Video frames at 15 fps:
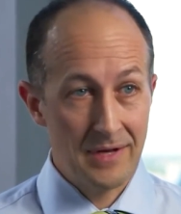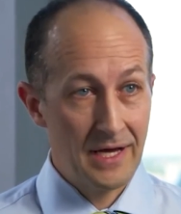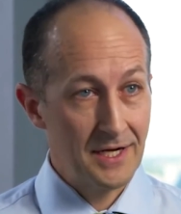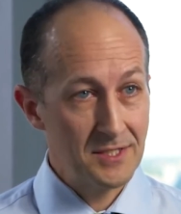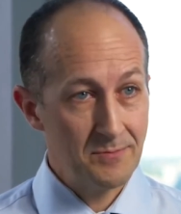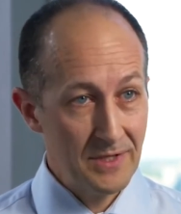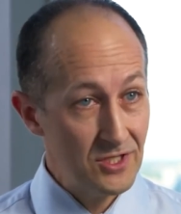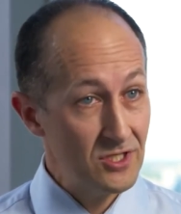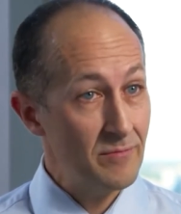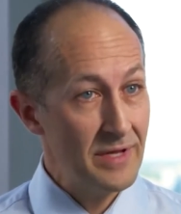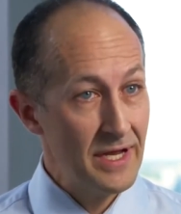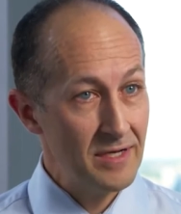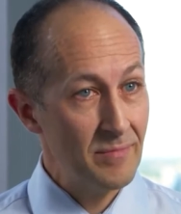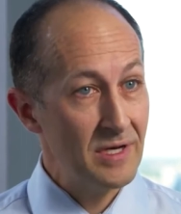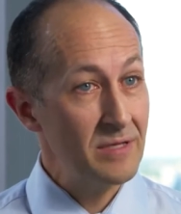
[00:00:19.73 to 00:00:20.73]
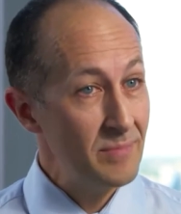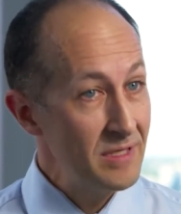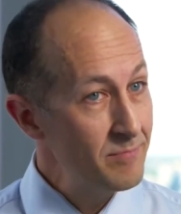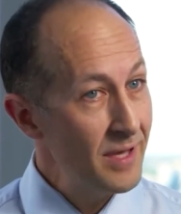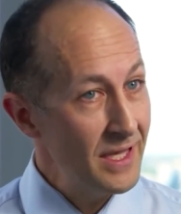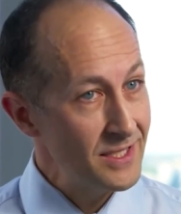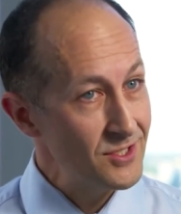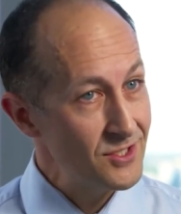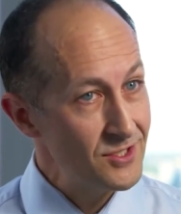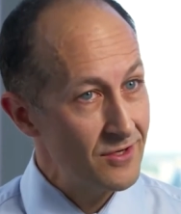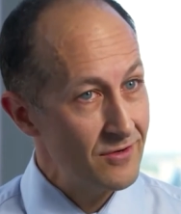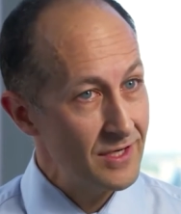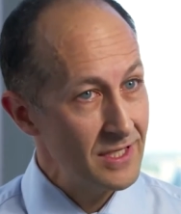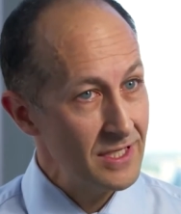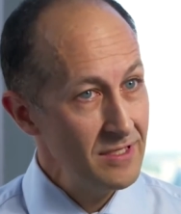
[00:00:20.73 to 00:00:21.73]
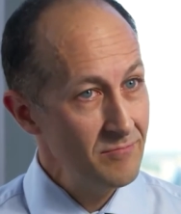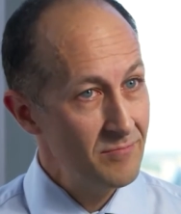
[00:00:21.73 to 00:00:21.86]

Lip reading: market's been dominated by the big banks historically,